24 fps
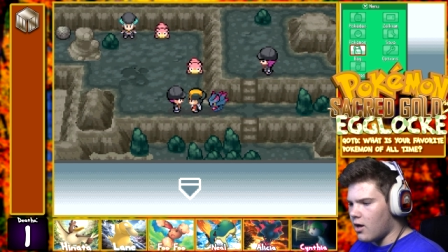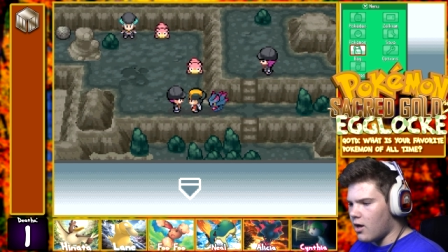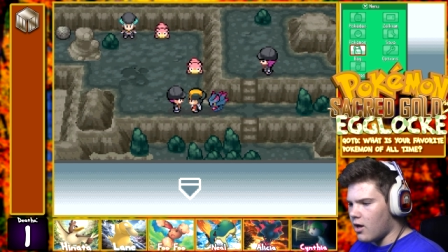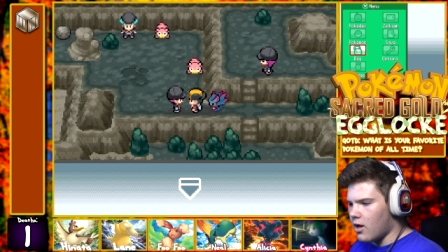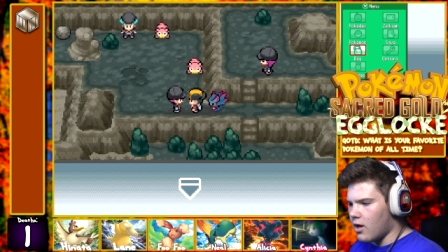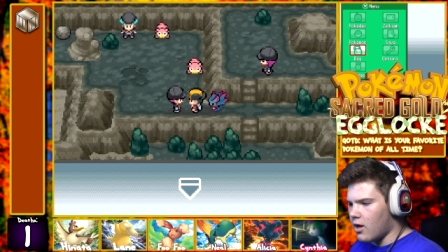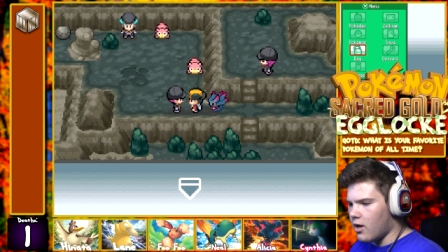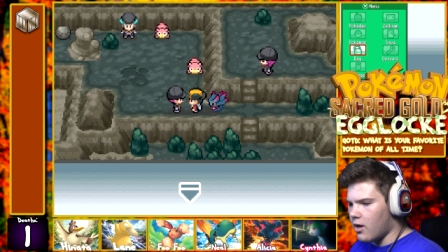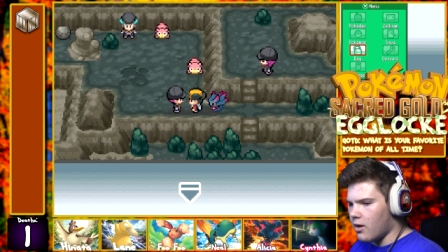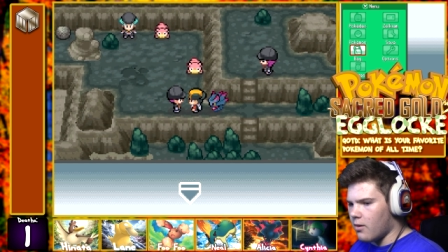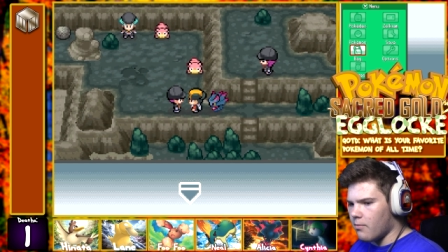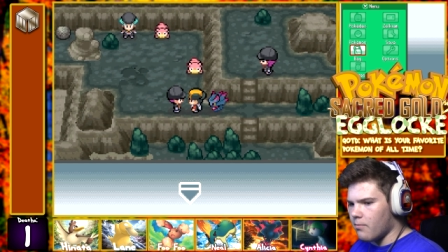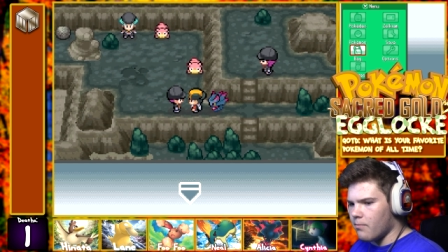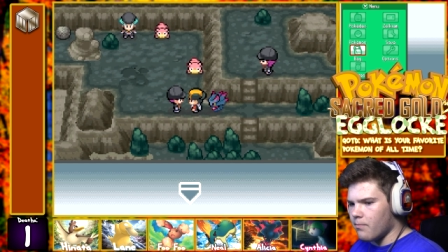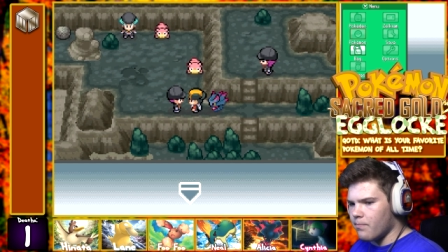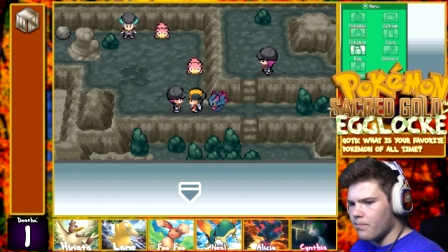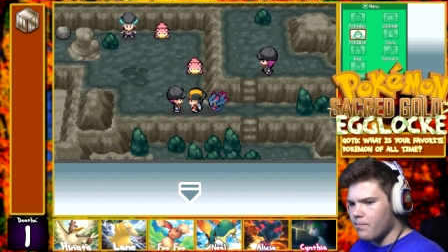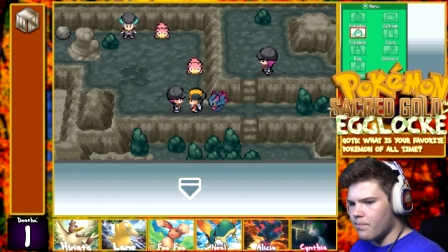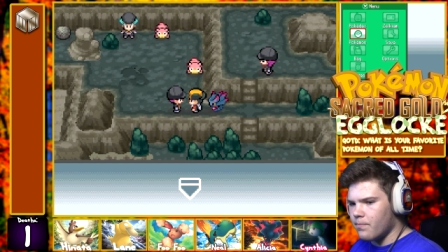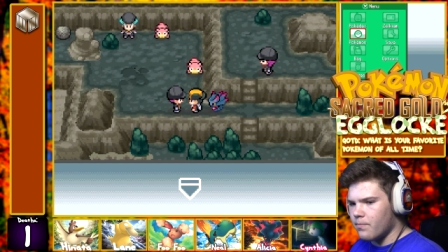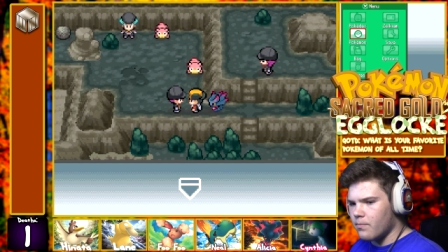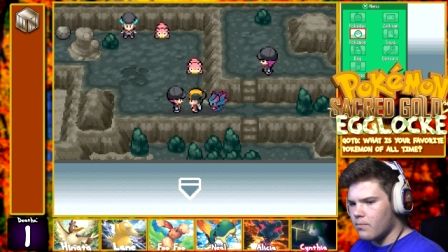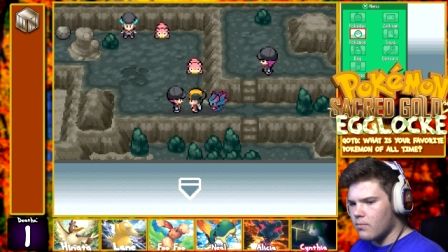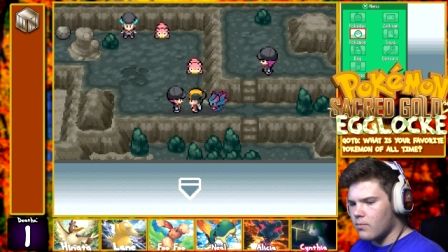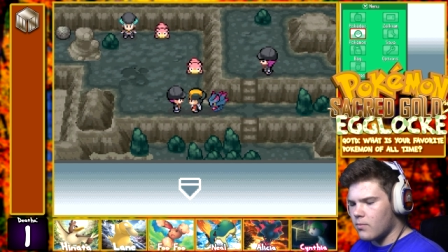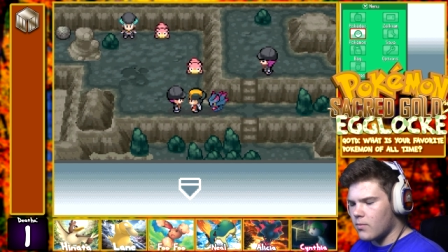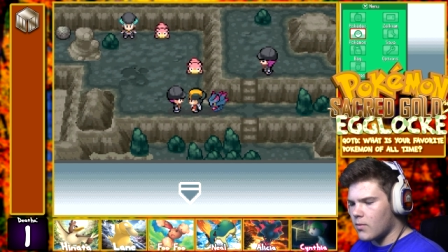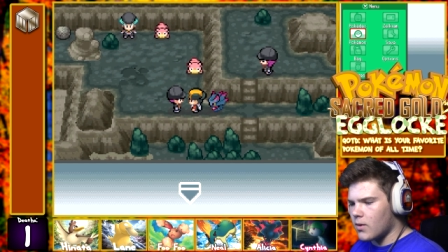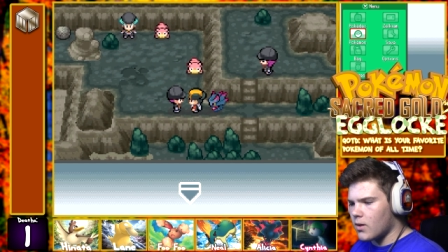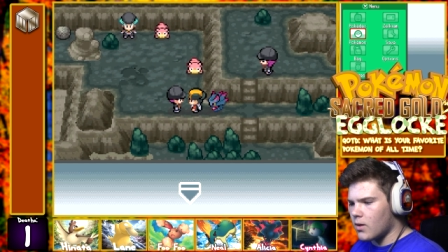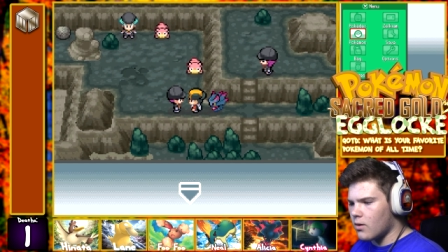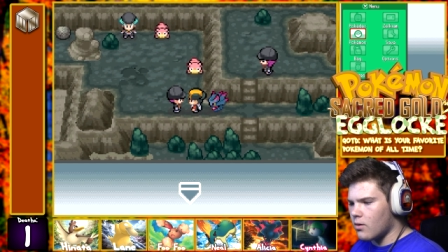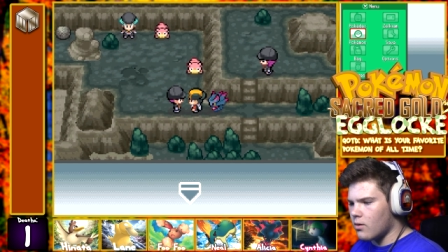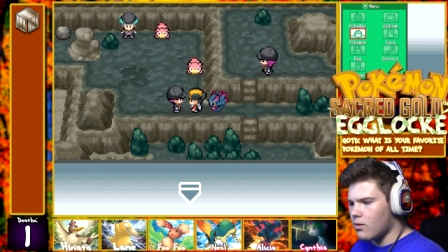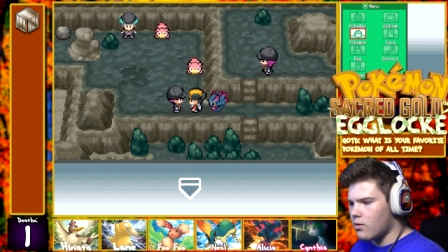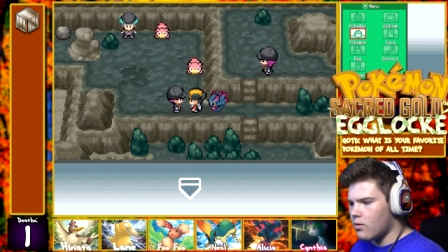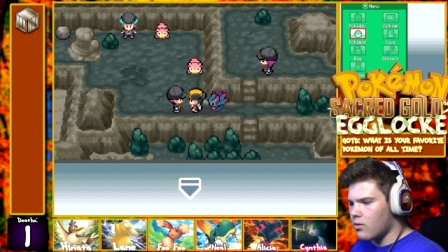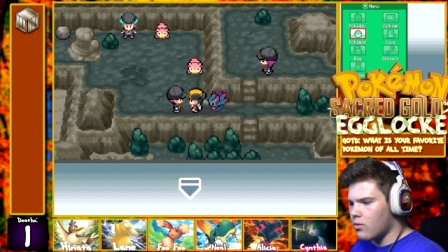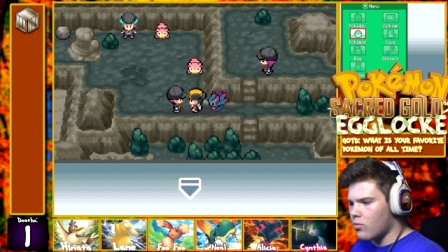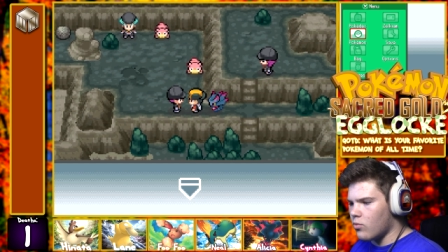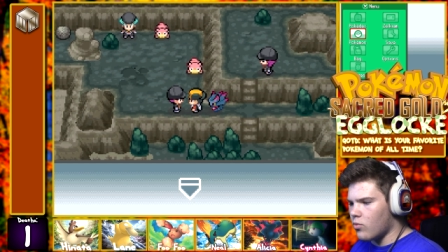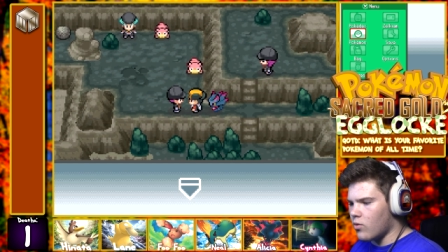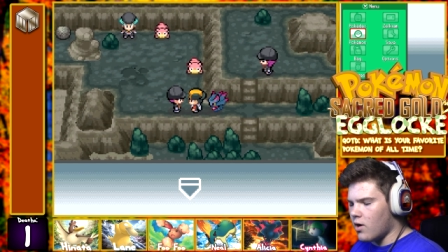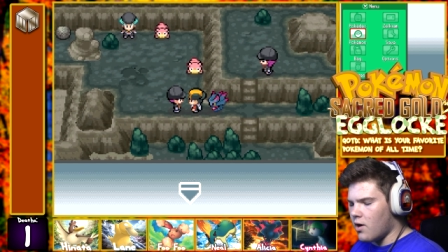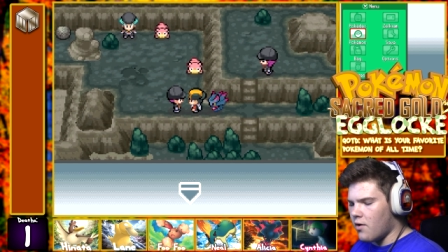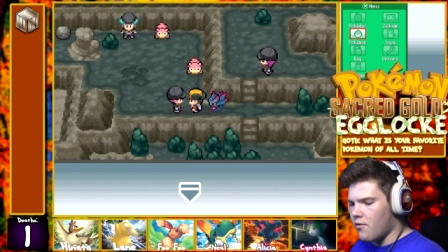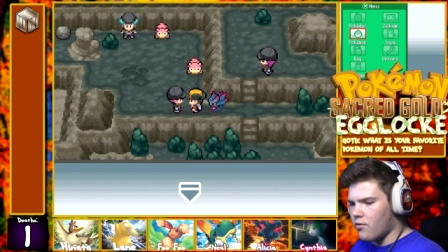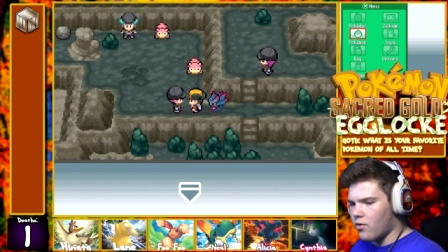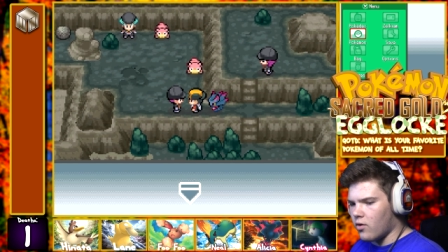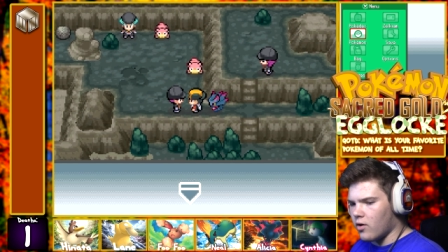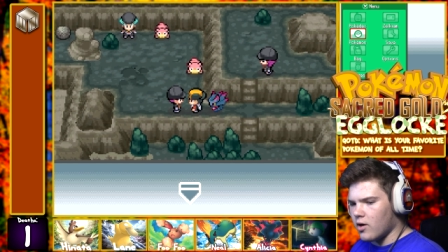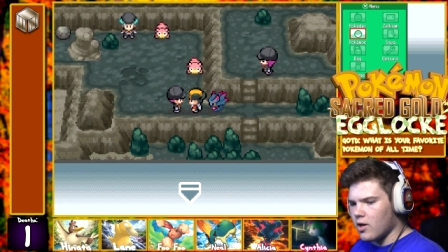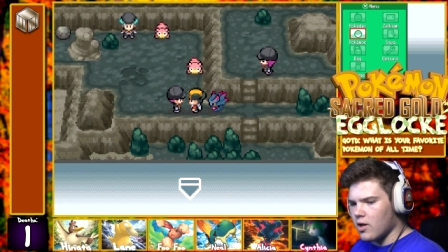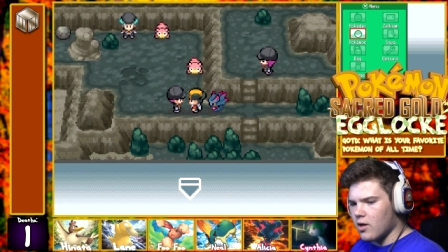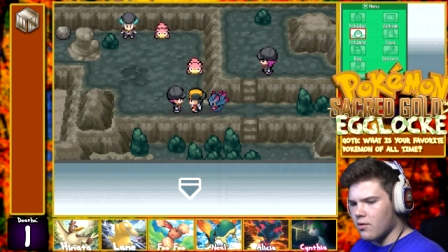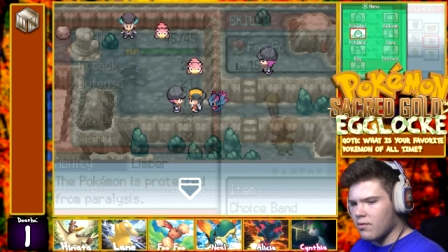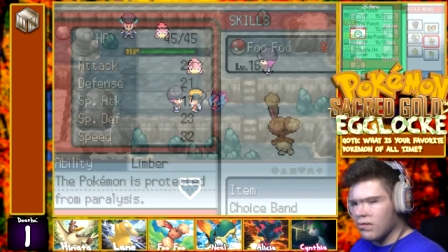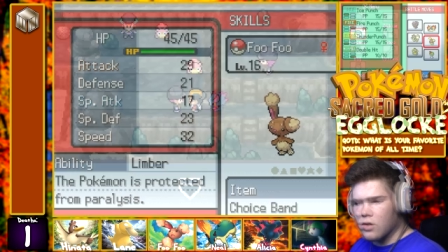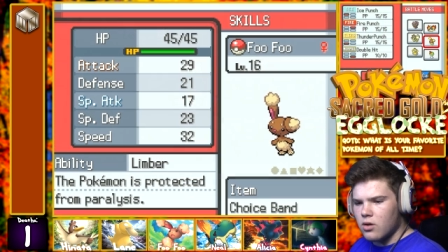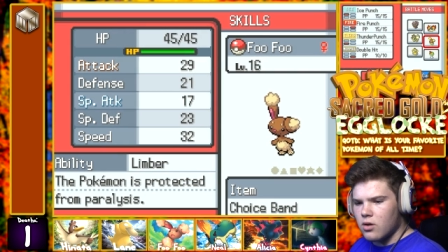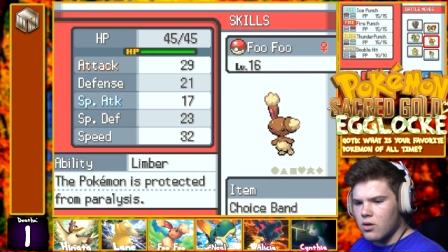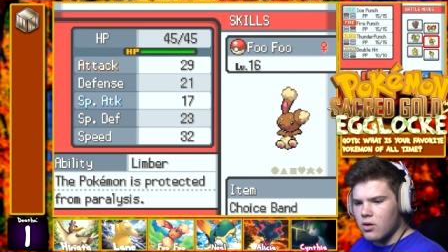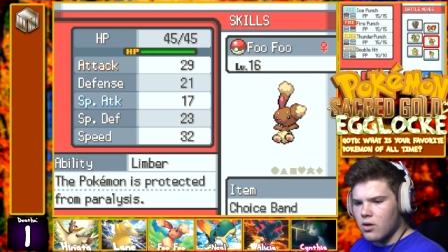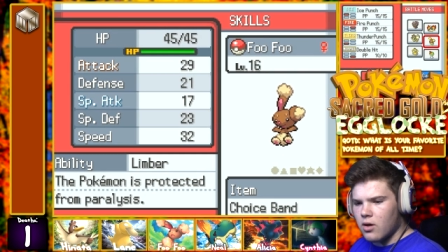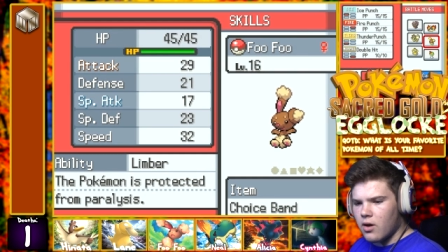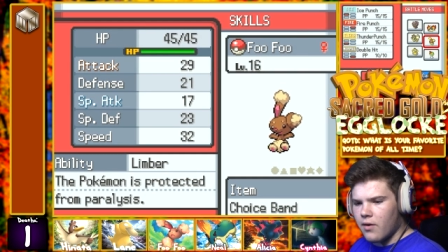Um... Whatever it is.